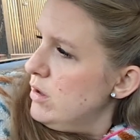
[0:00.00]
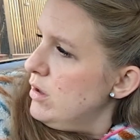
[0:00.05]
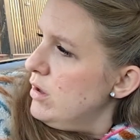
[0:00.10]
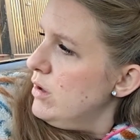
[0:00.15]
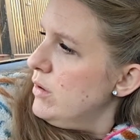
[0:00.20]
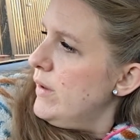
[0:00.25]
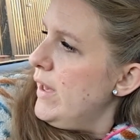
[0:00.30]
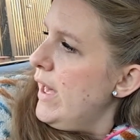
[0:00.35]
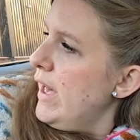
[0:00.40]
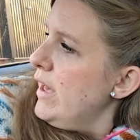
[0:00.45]

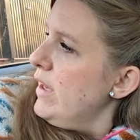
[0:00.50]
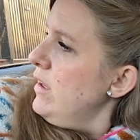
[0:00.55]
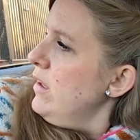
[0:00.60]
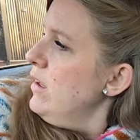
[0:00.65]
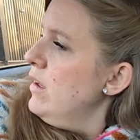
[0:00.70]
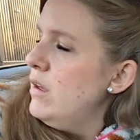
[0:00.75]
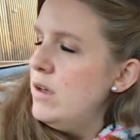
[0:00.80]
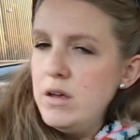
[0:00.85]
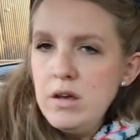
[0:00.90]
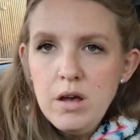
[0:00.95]
Okay,
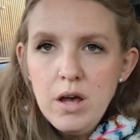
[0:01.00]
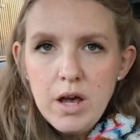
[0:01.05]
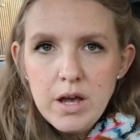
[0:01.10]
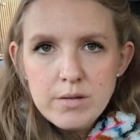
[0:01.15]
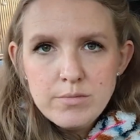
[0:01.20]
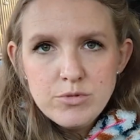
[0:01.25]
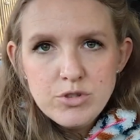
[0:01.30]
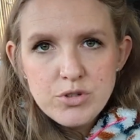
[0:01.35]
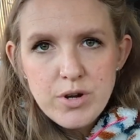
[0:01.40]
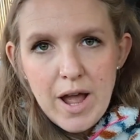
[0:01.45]

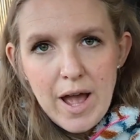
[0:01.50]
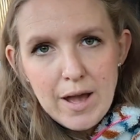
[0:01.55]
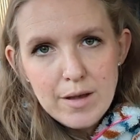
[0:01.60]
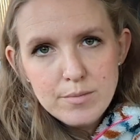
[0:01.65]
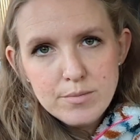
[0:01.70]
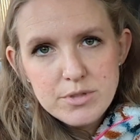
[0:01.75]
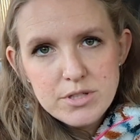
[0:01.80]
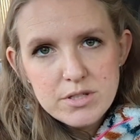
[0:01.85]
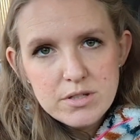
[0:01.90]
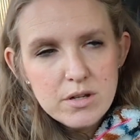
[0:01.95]
I'm
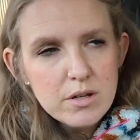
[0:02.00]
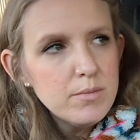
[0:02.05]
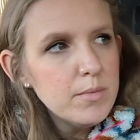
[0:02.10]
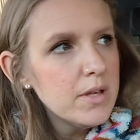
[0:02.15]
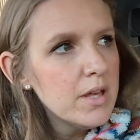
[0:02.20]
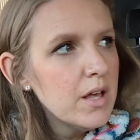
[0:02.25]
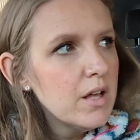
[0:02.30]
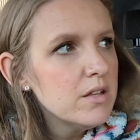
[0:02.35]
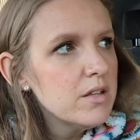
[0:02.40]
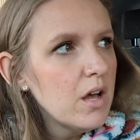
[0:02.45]
trapped. I'm
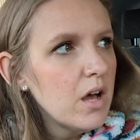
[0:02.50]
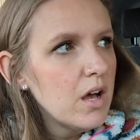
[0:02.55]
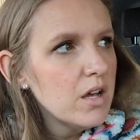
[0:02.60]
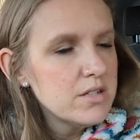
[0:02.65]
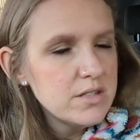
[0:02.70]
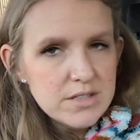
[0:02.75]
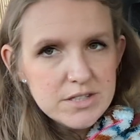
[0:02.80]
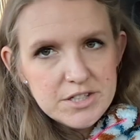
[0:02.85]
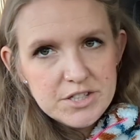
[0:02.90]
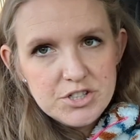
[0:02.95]
being held
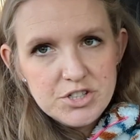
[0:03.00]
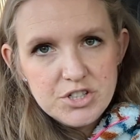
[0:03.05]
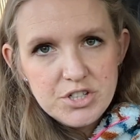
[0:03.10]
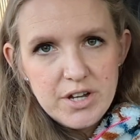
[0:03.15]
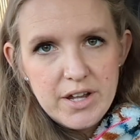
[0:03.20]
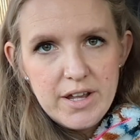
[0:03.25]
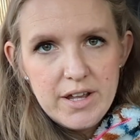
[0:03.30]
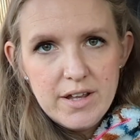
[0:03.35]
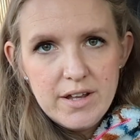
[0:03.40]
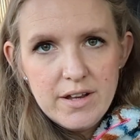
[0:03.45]
hostage
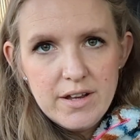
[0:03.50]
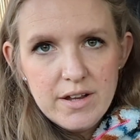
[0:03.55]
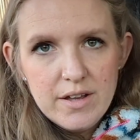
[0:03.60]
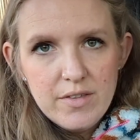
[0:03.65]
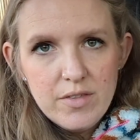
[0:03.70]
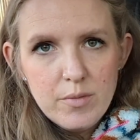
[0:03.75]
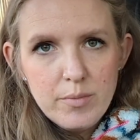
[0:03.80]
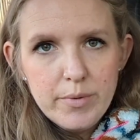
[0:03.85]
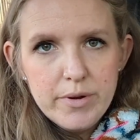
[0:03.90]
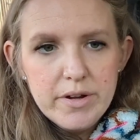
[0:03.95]
in
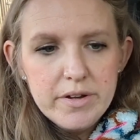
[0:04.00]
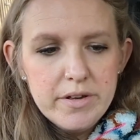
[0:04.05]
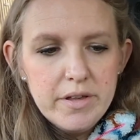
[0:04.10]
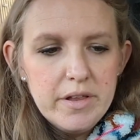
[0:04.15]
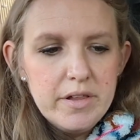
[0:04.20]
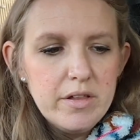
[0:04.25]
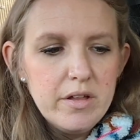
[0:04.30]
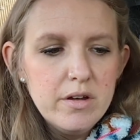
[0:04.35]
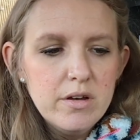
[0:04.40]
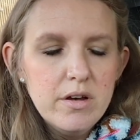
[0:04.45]
the
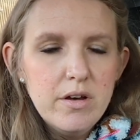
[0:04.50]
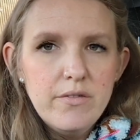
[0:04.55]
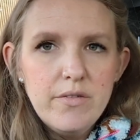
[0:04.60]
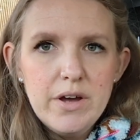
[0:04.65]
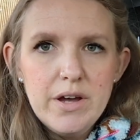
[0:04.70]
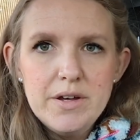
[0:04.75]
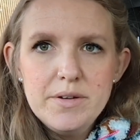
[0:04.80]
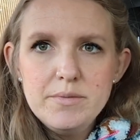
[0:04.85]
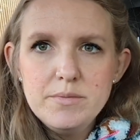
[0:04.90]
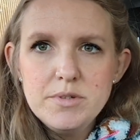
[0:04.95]
parking lot of
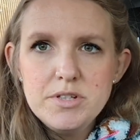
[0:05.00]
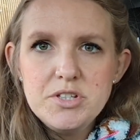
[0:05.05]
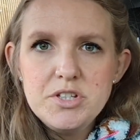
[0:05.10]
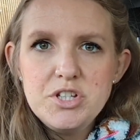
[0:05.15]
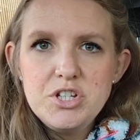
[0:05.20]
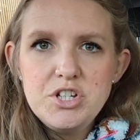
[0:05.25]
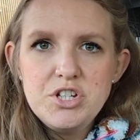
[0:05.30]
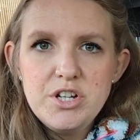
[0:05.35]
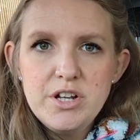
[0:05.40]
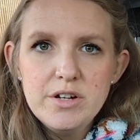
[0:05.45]
Anwen's
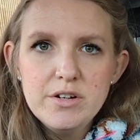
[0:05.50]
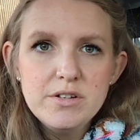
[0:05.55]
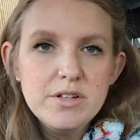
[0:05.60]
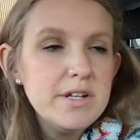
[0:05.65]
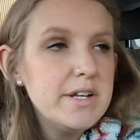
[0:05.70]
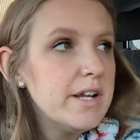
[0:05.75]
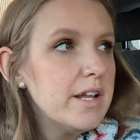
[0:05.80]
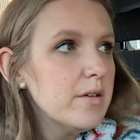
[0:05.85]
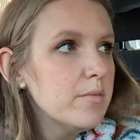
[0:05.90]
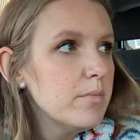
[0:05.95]

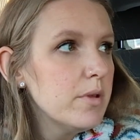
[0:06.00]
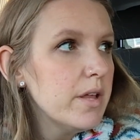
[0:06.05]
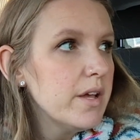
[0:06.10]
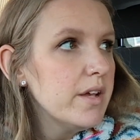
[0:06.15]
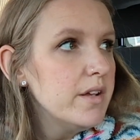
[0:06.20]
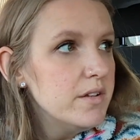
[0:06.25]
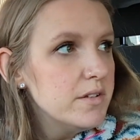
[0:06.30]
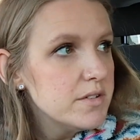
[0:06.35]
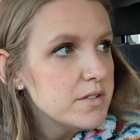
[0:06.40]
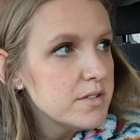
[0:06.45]
cheerleading
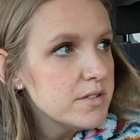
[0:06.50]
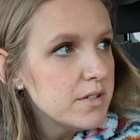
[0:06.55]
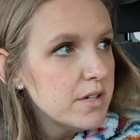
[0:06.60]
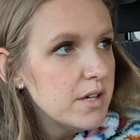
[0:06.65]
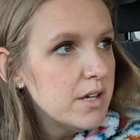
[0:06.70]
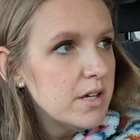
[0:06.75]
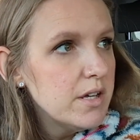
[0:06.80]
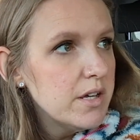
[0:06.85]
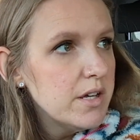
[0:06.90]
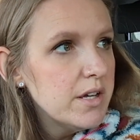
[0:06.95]
place.
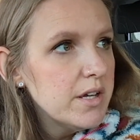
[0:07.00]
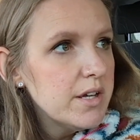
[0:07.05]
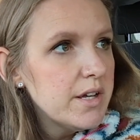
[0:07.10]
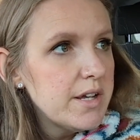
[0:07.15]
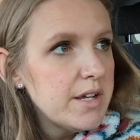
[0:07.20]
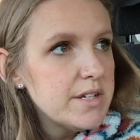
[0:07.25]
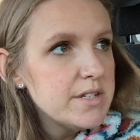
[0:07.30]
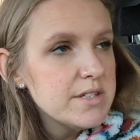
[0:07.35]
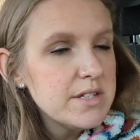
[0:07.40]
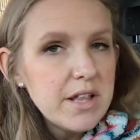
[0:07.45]

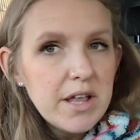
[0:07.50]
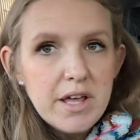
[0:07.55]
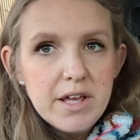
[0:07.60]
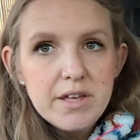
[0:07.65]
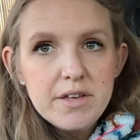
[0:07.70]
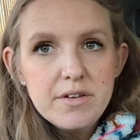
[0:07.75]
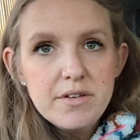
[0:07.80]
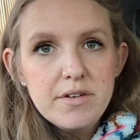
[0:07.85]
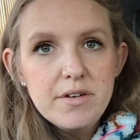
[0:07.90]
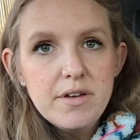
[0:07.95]
It's
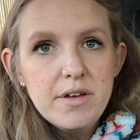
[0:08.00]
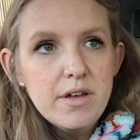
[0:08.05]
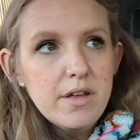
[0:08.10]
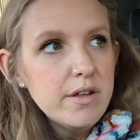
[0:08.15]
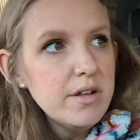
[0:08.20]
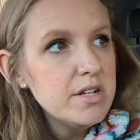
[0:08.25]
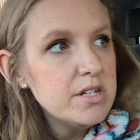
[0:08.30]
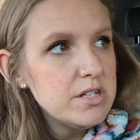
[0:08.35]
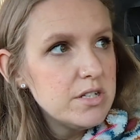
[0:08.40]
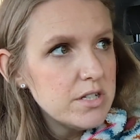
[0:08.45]
like
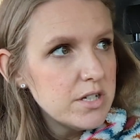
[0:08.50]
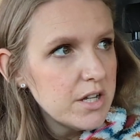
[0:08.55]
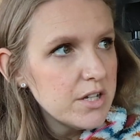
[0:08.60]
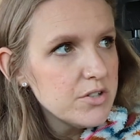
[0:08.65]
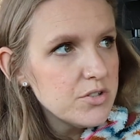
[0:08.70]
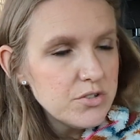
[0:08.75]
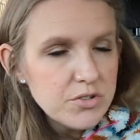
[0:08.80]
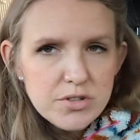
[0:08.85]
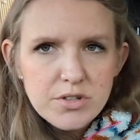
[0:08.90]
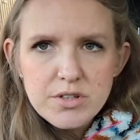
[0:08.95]
an
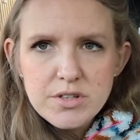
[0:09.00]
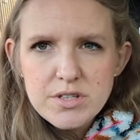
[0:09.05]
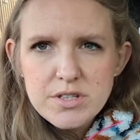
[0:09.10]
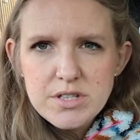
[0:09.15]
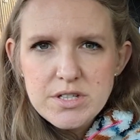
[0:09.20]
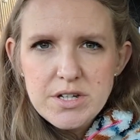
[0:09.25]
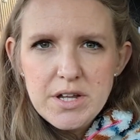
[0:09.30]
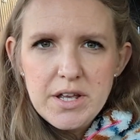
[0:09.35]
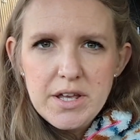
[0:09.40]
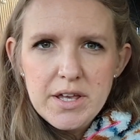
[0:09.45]
industrial
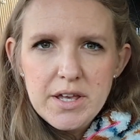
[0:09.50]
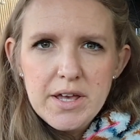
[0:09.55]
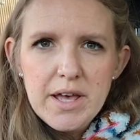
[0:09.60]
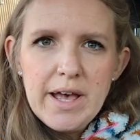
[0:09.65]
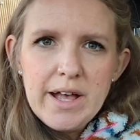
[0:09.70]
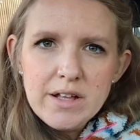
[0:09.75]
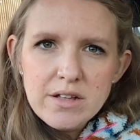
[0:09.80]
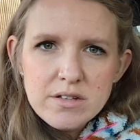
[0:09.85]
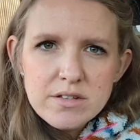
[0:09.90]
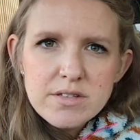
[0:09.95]
estate
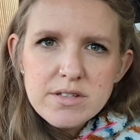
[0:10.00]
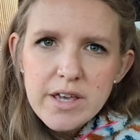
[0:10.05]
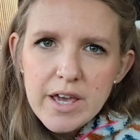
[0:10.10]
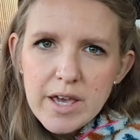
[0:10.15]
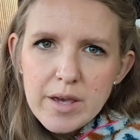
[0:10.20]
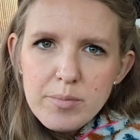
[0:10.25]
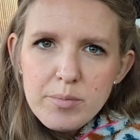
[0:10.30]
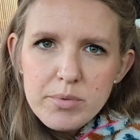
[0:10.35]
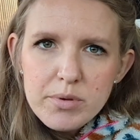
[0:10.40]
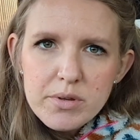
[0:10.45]

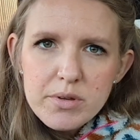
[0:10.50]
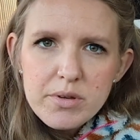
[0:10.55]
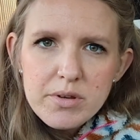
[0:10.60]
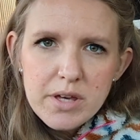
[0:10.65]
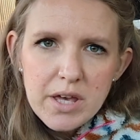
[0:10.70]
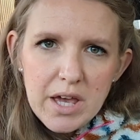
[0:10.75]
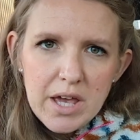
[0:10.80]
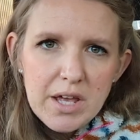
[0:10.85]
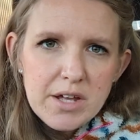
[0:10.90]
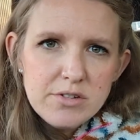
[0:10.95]
hellscape,
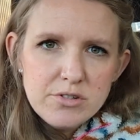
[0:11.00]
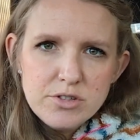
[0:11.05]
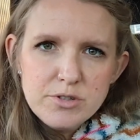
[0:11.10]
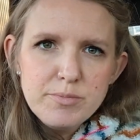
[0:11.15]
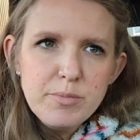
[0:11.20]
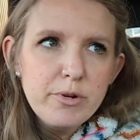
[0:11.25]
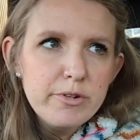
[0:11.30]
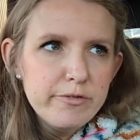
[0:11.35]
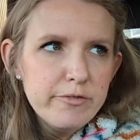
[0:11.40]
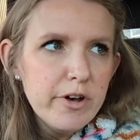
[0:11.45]
okay, in
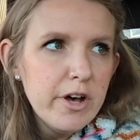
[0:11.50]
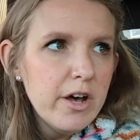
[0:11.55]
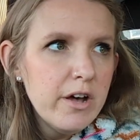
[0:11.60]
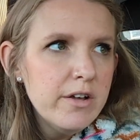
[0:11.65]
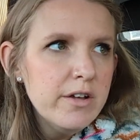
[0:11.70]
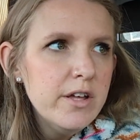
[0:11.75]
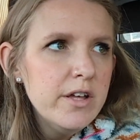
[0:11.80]
Tremorfa.